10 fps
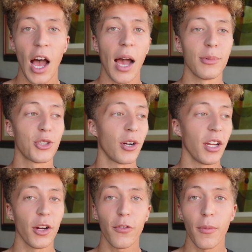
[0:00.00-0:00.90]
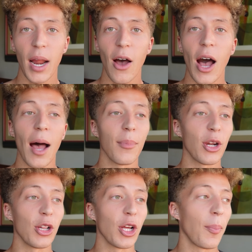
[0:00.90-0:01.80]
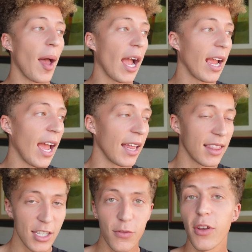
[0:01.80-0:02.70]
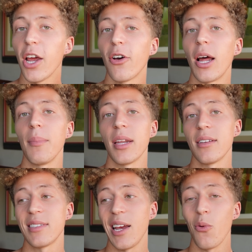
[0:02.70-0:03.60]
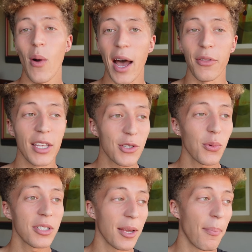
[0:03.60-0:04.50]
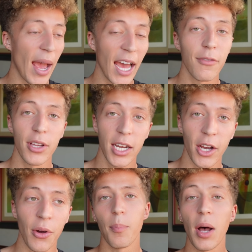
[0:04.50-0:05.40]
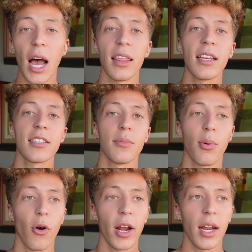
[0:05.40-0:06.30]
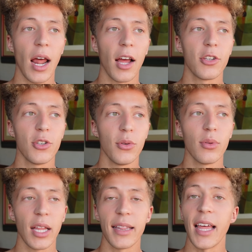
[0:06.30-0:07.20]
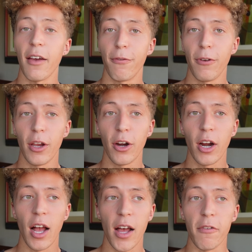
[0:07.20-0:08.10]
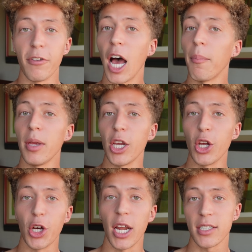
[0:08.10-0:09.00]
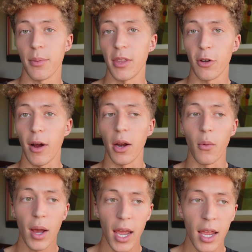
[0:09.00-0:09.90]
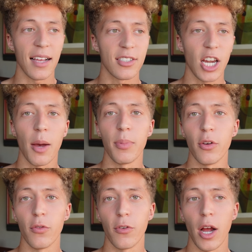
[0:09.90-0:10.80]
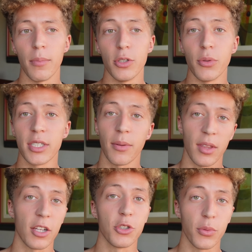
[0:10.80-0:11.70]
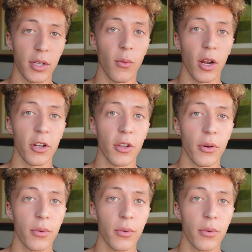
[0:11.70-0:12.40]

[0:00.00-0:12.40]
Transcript: I'm sure in a year from now, I'm gonna look back at this video and I'm gonna say, wow, this was a bad video. But I think it's important not to let that fear of not being good at something right away stop you from doing something that you really wanna do.